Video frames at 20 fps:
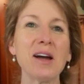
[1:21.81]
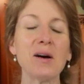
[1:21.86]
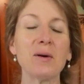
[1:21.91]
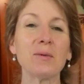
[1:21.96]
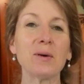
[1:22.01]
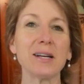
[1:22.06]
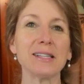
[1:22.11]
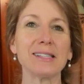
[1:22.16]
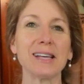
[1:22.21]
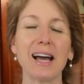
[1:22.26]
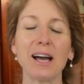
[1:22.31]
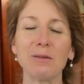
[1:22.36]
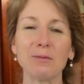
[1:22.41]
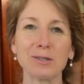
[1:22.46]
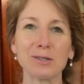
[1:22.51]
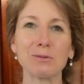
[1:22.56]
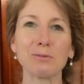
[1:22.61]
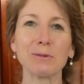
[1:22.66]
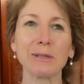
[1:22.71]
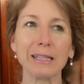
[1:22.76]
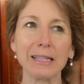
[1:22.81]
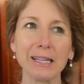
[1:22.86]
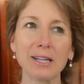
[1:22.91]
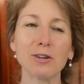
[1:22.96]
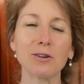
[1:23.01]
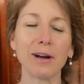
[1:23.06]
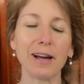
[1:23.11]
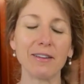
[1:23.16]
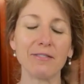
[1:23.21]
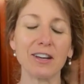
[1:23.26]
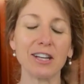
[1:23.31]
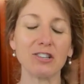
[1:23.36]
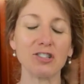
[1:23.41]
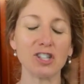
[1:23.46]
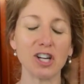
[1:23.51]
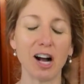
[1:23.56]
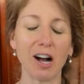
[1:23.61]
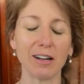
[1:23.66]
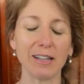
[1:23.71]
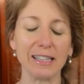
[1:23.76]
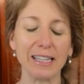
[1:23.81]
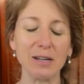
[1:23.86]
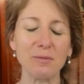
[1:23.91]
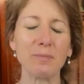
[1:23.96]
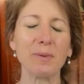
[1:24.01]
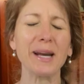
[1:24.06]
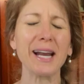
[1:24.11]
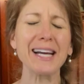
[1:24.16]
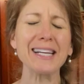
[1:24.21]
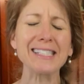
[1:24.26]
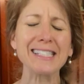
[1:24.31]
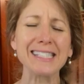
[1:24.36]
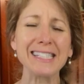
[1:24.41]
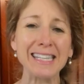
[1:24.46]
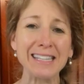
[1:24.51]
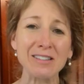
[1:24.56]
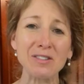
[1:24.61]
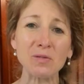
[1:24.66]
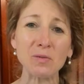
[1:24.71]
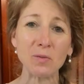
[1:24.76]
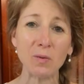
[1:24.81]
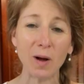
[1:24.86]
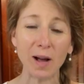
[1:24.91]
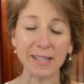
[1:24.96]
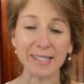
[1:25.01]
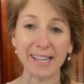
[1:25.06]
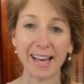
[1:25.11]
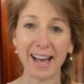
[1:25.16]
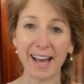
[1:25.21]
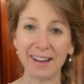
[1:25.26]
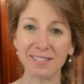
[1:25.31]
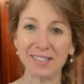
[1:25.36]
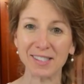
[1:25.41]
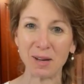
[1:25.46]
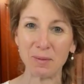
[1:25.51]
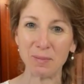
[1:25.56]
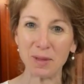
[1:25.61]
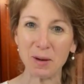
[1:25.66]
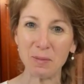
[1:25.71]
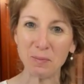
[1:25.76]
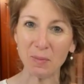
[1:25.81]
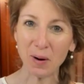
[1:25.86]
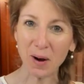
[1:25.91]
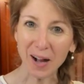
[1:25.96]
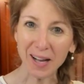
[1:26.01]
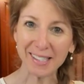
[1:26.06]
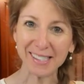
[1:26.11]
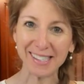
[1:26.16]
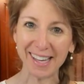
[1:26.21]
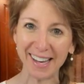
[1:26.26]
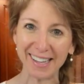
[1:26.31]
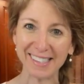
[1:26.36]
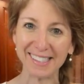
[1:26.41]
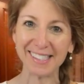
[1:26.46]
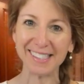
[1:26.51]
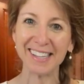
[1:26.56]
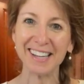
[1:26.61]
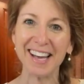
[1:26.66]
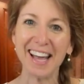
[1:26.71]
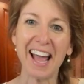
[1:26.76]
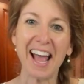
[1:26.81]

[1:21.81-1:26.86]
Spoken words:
was I was really craving chocolate, but I didn't want to have something processed.